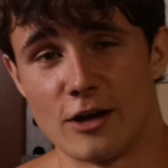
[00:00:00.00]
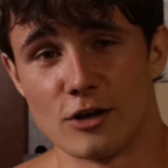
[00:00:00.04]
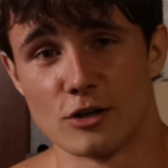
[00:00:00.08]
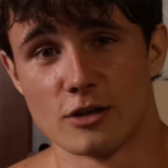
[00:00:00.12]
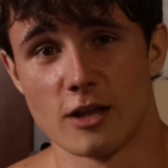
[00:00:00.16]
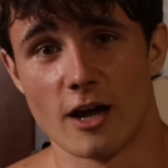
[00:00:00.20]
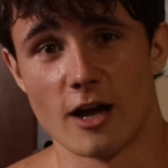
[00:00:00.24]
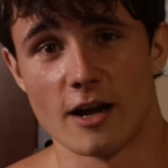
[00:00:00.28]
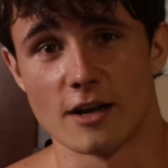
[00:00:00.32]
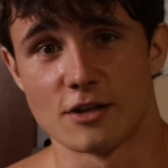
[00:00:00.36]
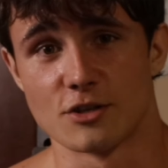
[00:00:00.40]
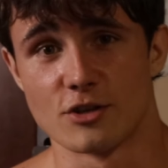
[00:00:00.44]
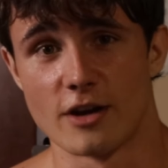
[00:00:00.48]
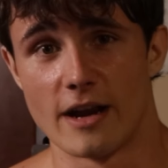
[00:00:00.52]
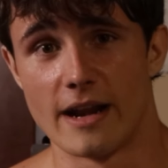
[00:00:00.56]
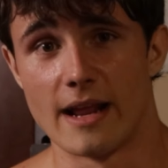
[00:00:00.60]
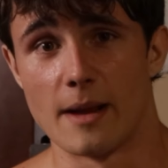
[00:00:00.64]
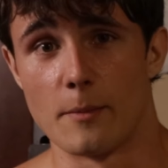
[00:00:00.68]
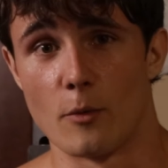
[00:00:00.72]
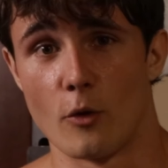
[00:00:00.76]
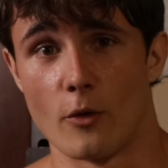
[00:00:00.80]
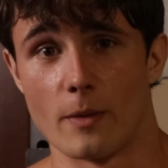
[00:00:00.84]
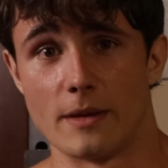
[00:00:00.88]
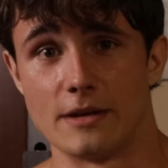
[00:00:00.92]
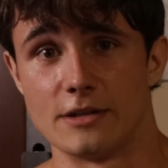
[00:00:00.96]
Good luck
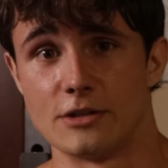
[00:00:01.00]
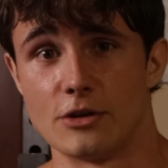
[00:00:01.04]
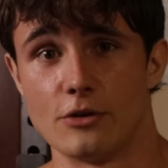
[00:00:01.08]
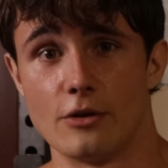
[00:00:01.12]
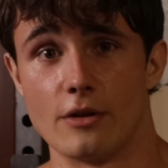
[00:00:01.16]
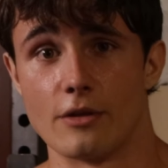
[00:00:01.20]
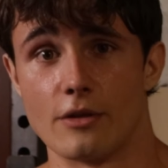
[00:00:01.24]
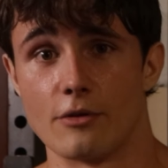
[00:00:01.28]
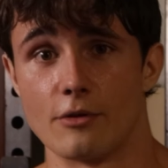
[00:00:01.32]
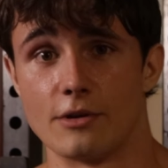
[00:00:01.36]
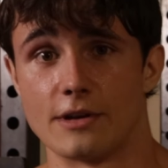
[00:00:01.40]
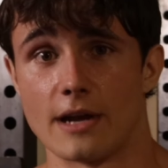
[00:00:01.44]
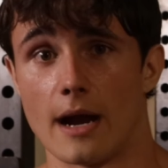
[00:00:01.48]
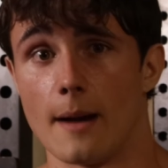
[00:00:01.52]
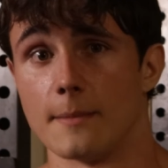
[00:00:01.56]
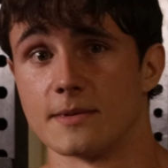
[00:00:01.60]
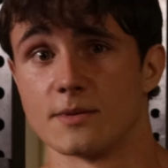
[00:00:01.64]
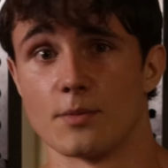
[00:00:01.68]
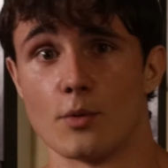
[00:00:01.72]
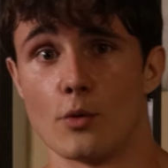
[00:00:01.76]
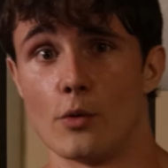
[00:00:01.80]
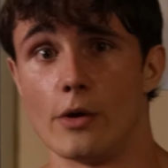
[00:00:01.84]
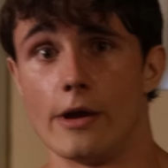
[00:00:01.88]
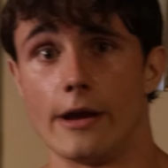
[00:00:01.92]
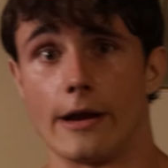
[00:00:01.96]
training more than two to three
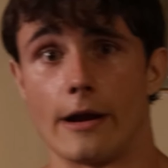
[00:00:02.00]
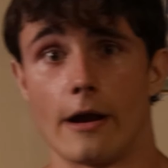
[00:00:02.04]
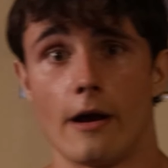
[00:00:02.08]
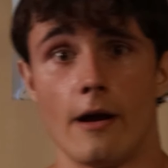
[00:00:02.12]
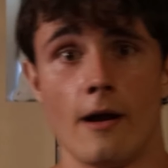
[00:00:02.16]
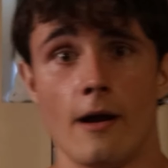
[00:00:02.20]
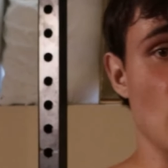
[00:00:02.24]
times per week